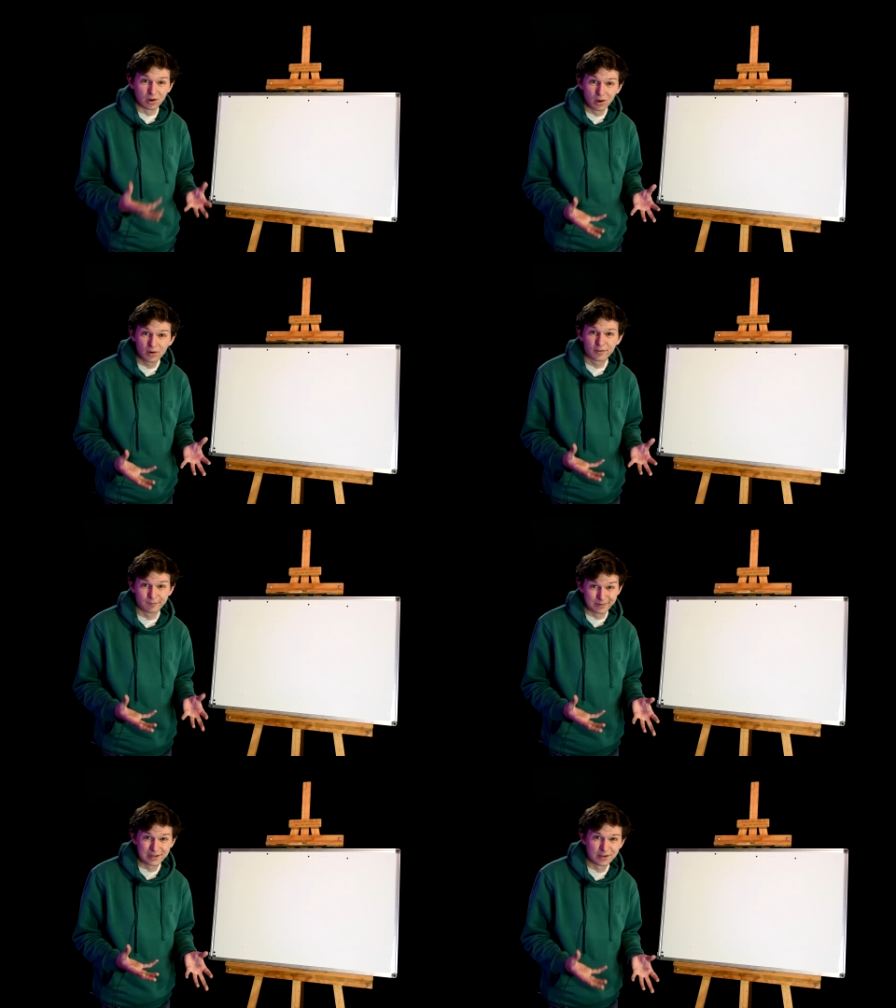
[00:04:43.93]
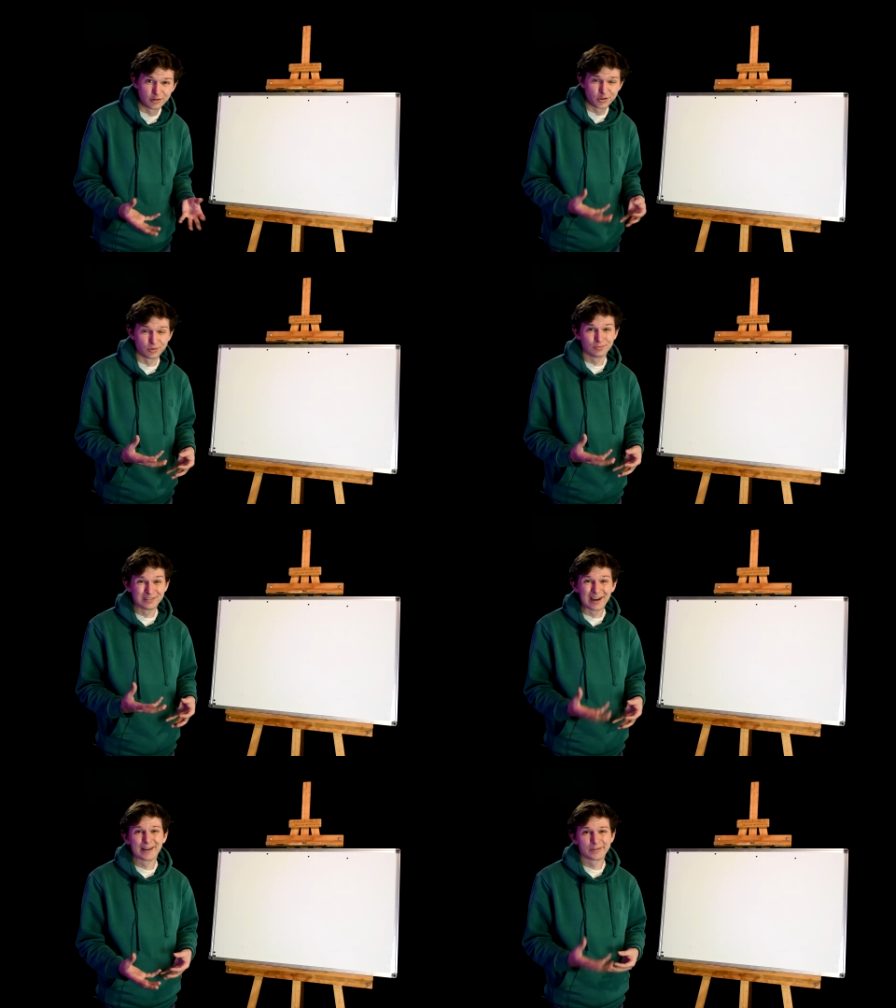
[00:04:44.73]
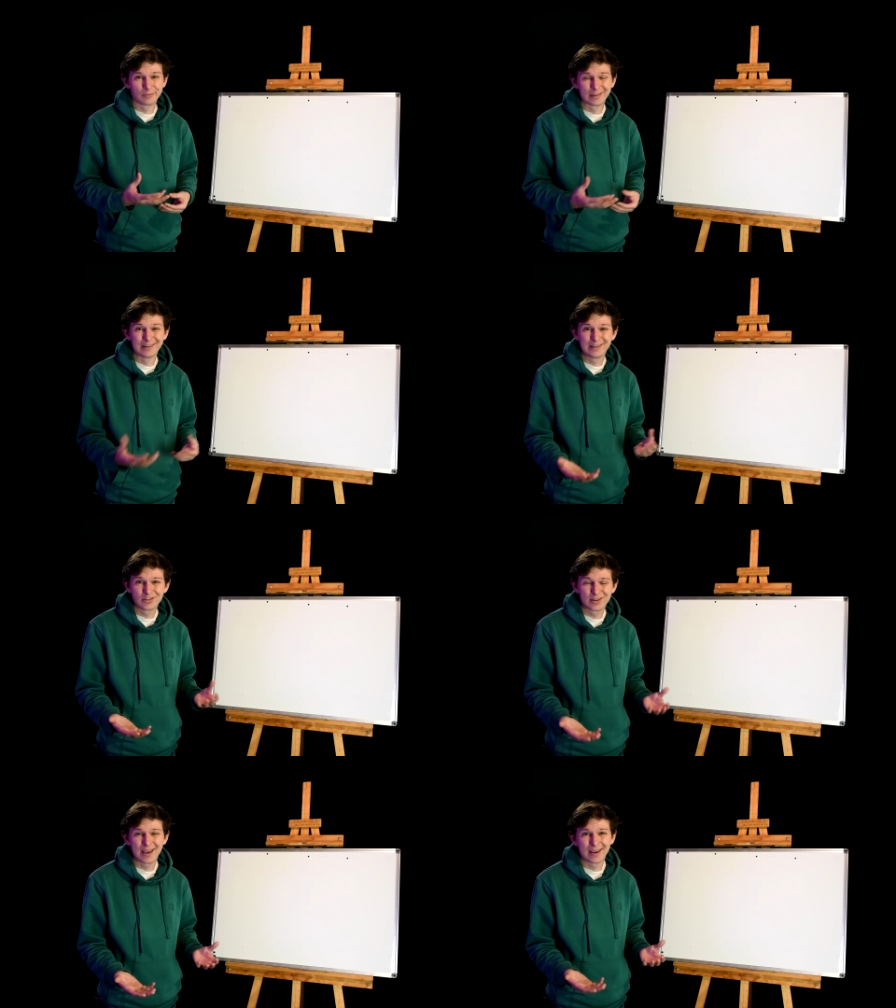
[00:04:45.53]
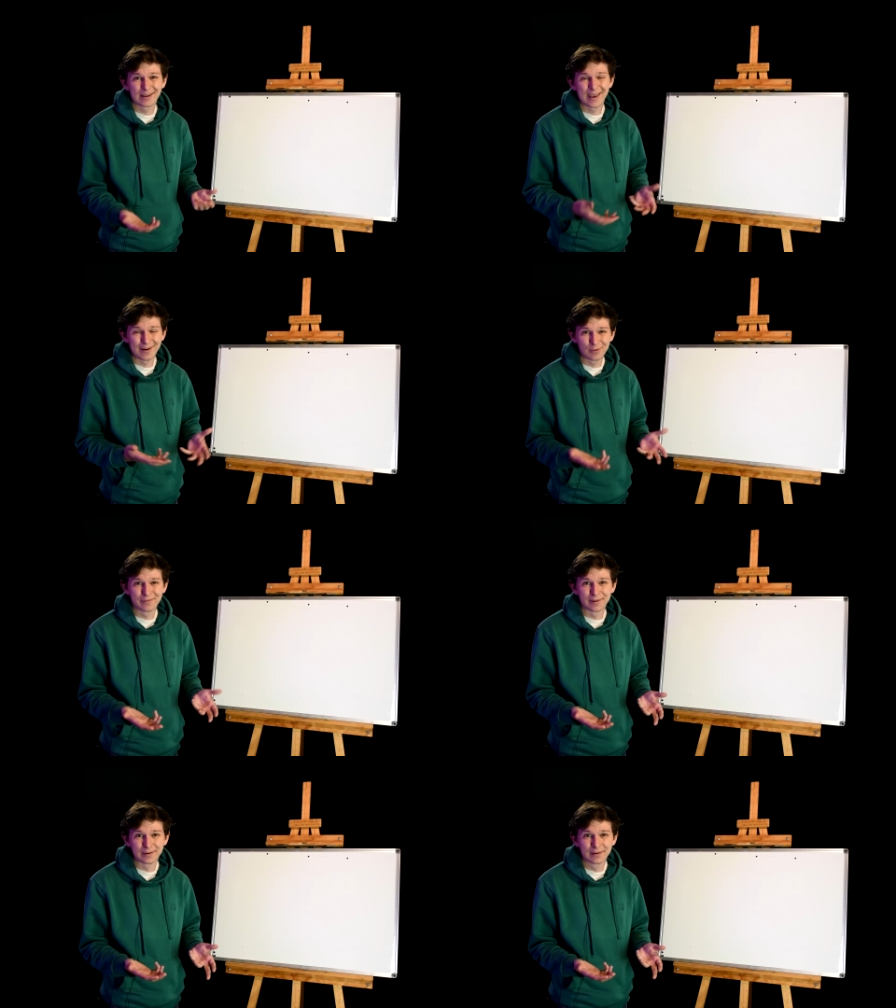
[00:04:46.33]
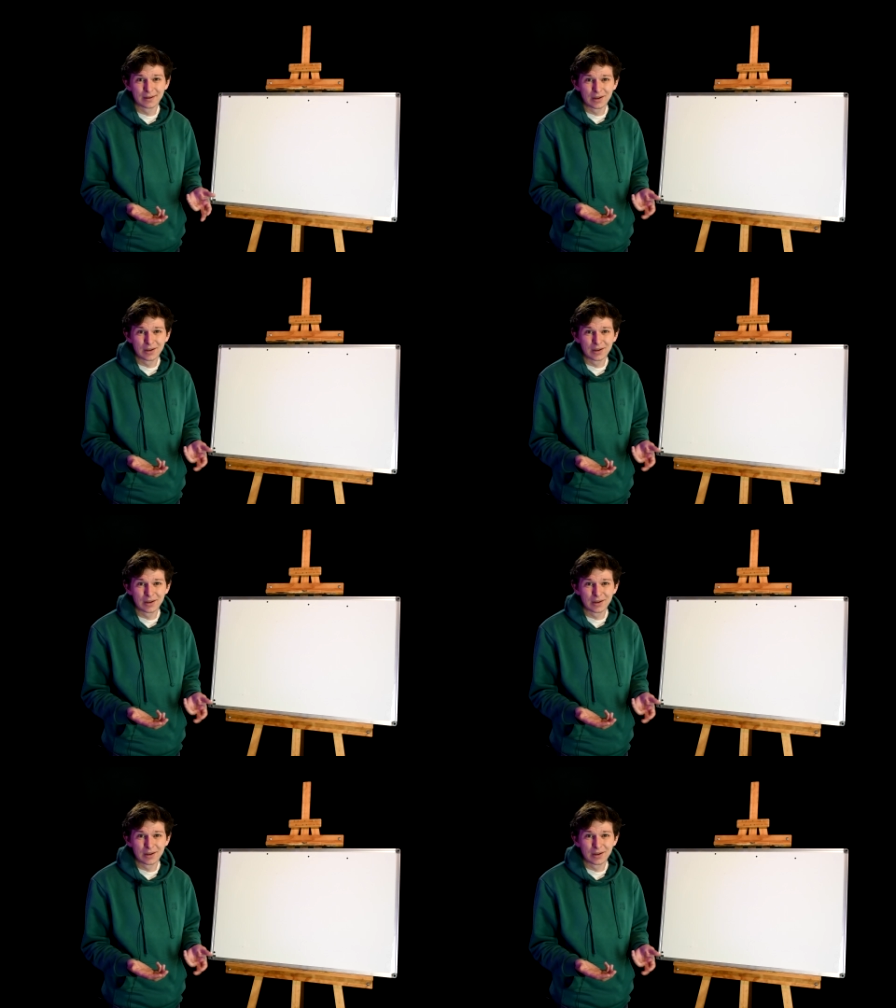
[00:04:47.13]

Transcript: lot of potential data within each tag. However,